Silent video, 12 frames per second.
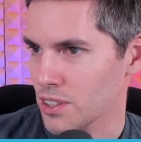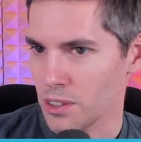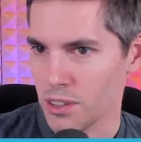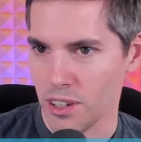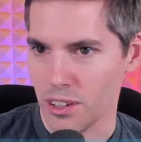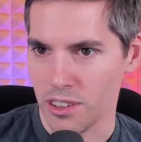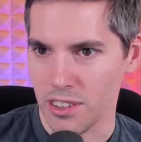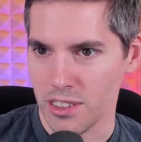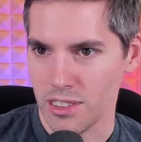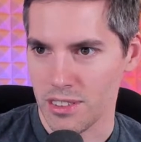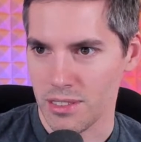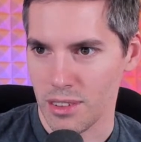Oh, here it is.
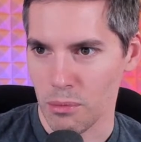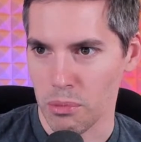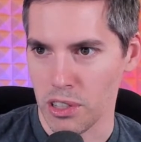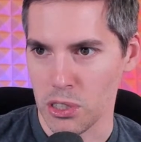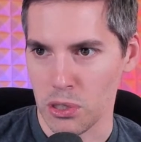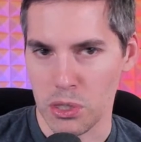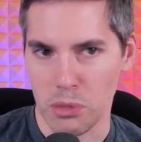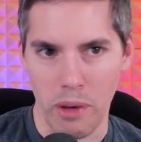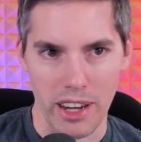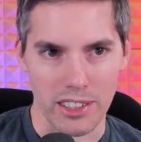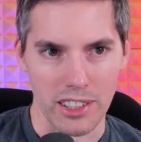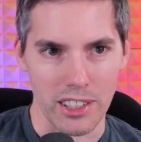The Blizzard
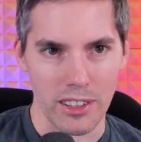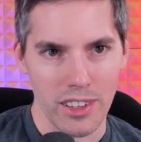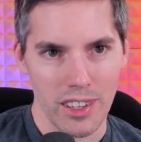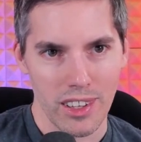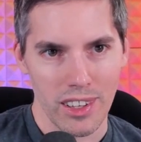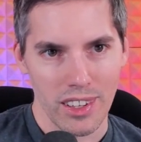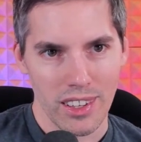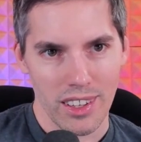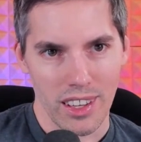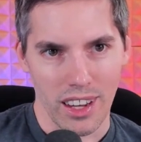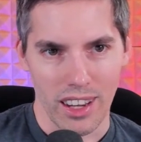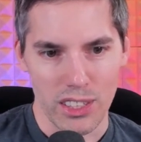Spectre.
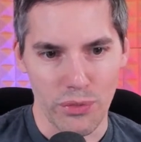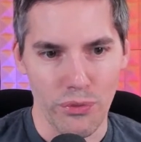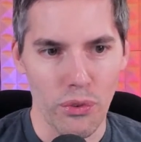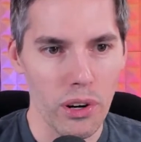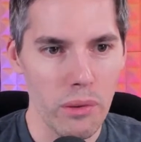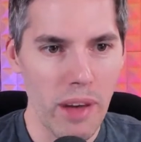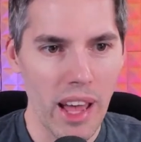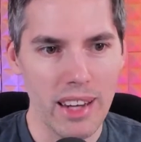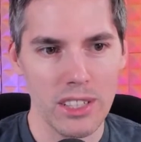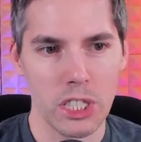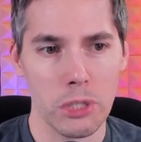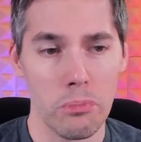Uh, it's a
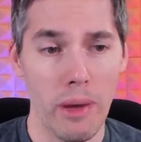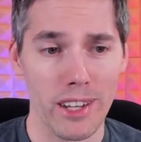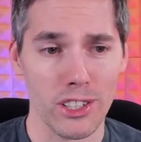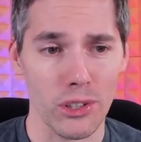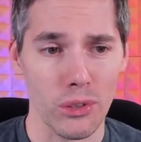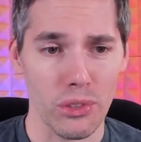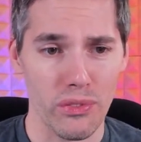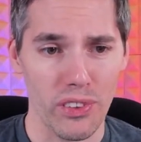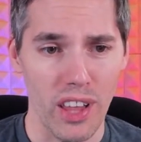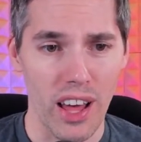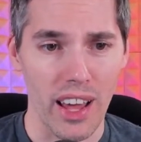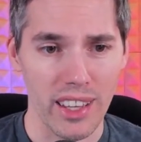four-mana Spectre with
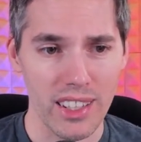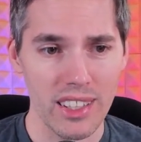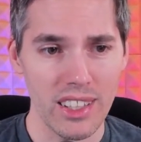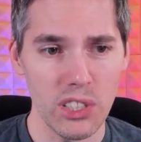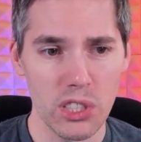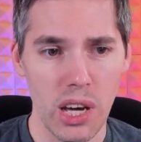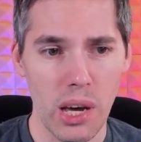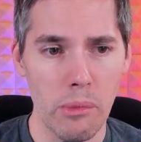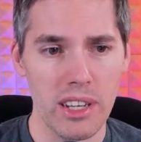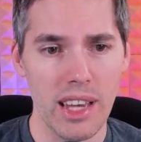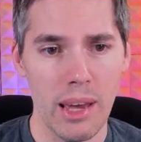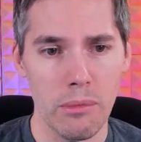flying, and it deals
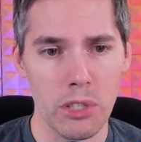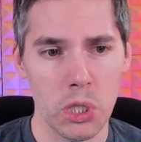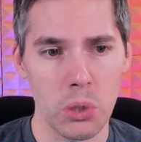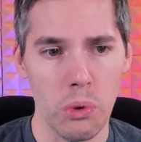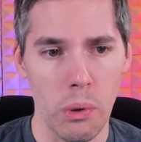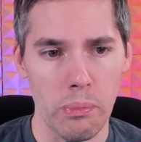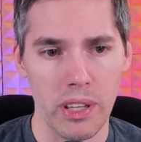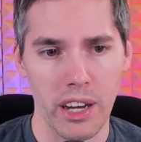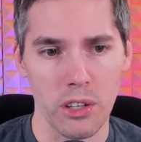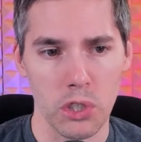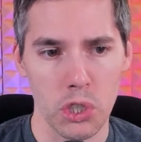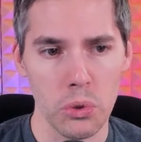combat damage to a
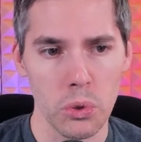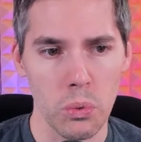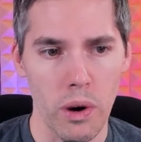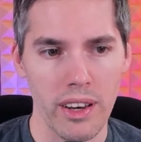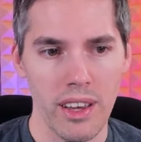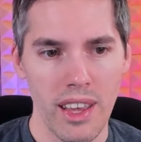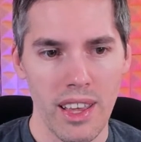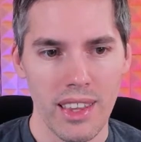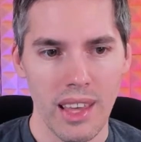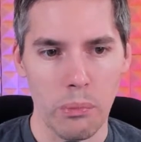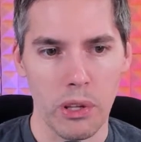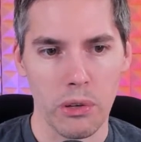player. Choose one.
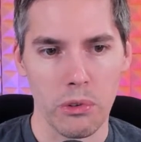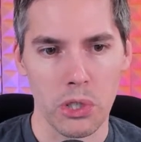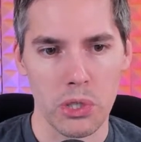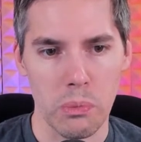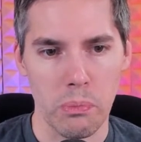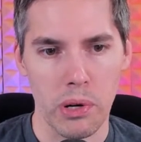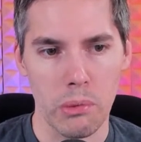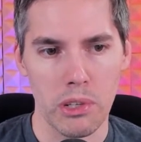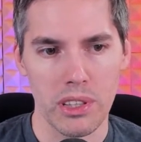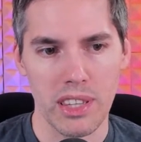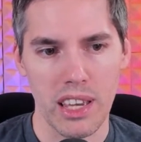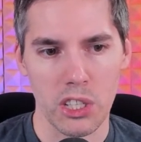That player returns a
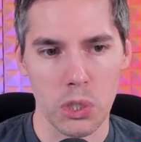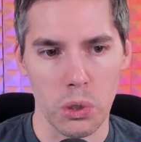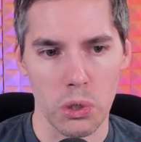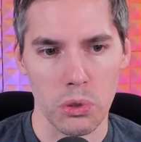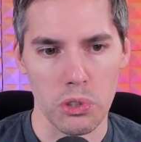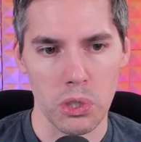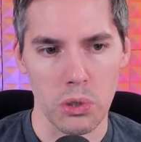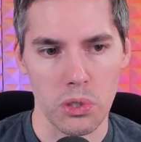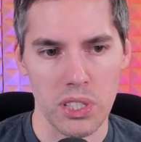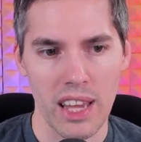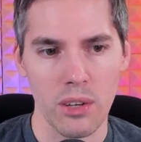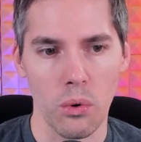permanent they control to its owner's
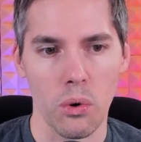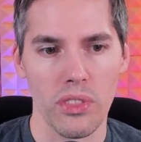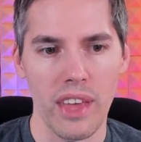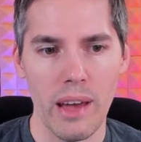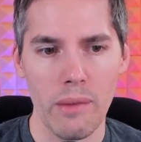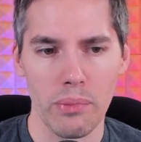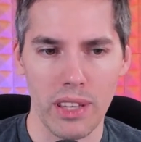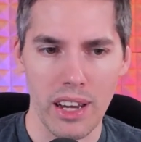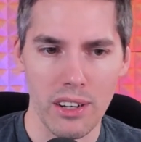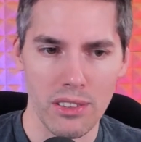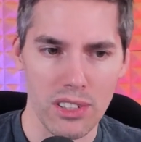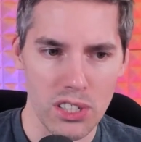hand, or that
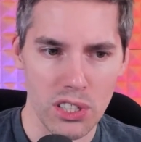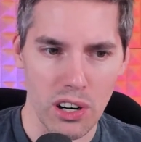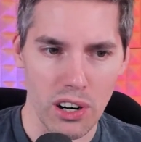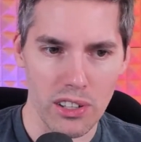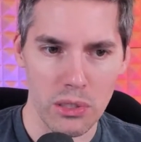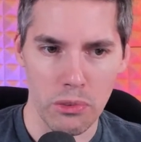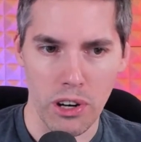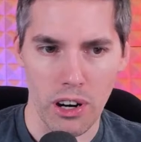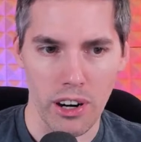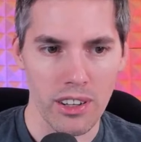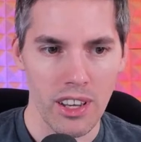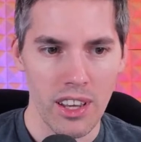player discards a
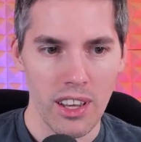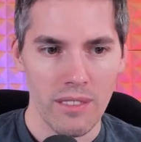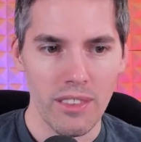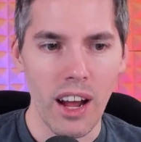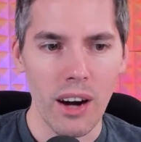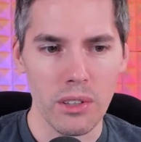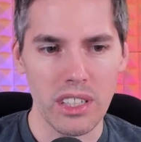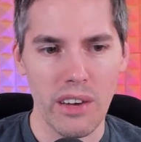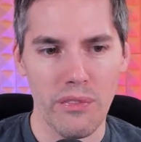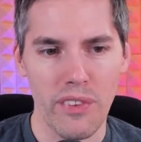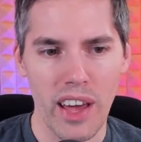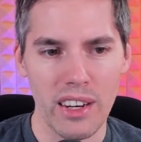card. Not really a
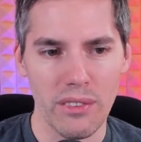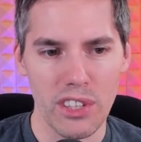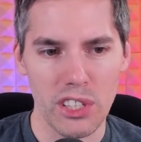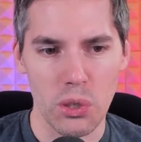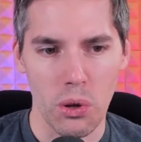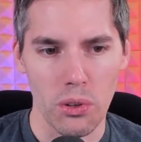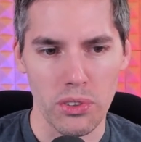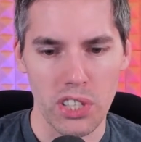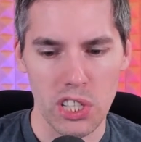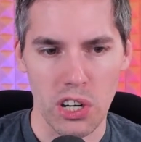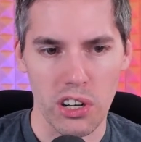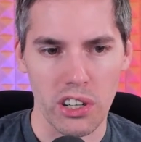fan of this whole
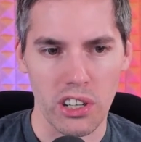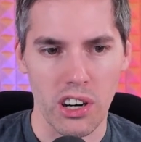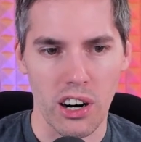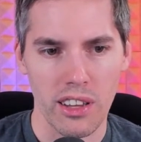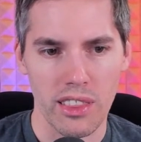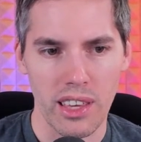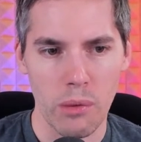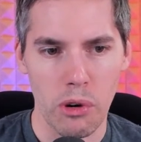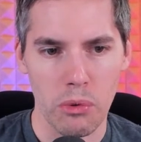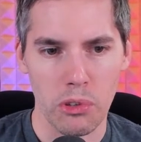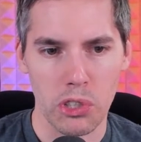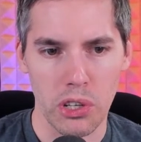discarding a card thing, but
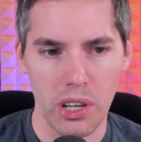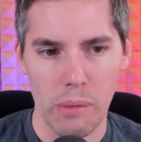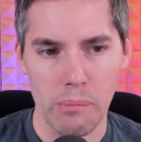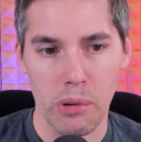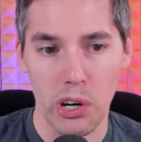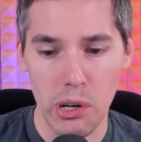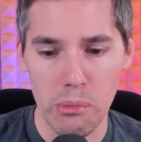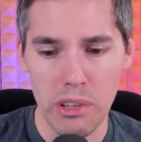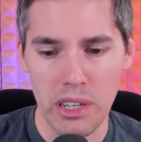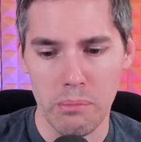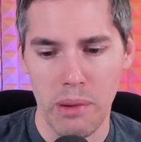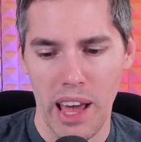returning a
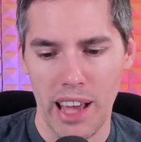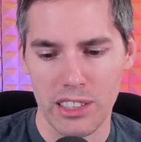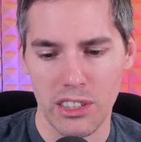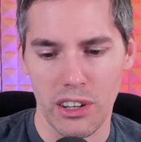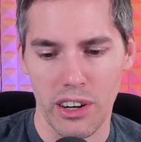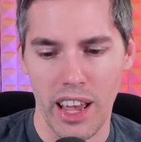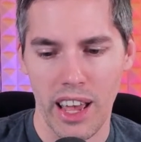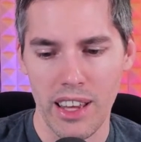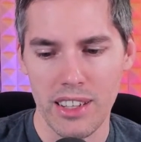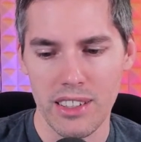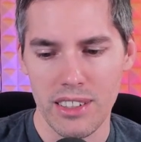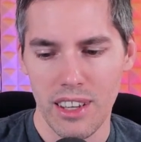permanent back to their
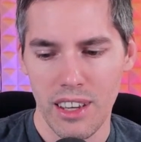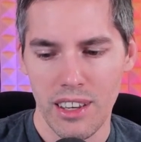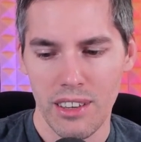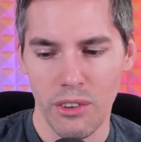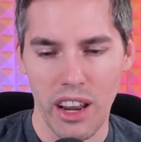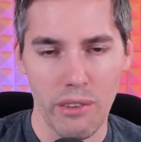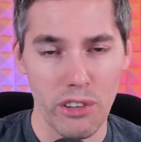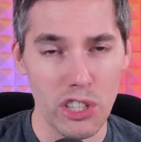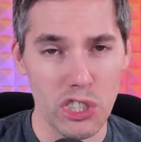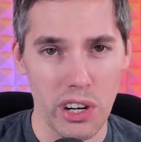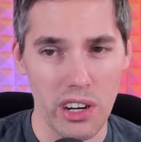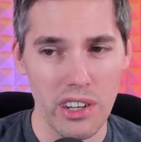hand? What, every
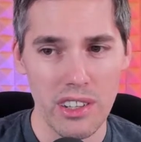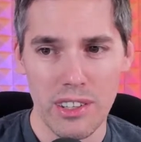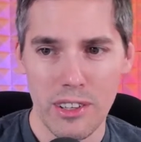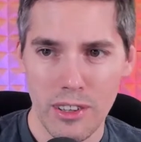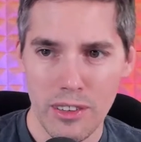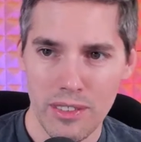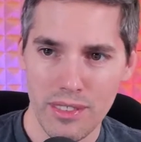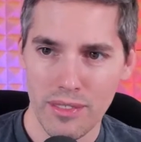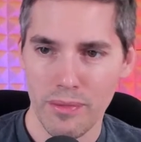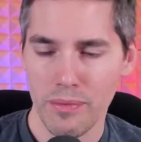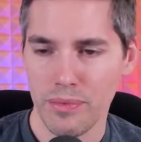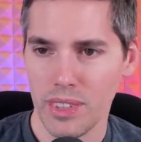turn?
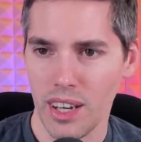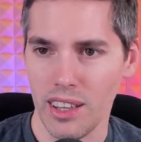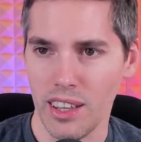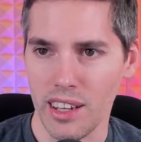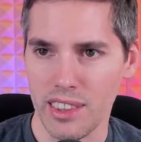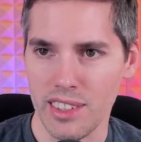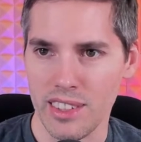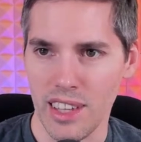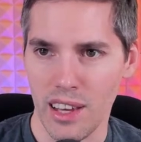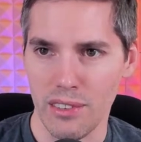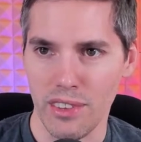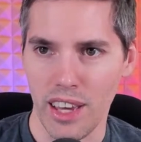I like the
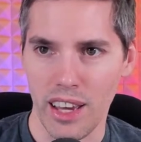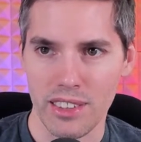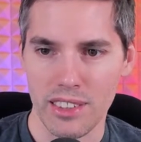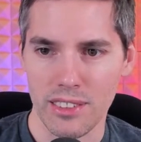sound of that.